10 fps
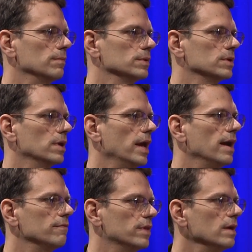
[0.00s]
able to
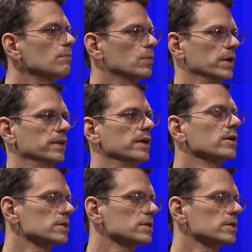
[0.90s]
have them bring their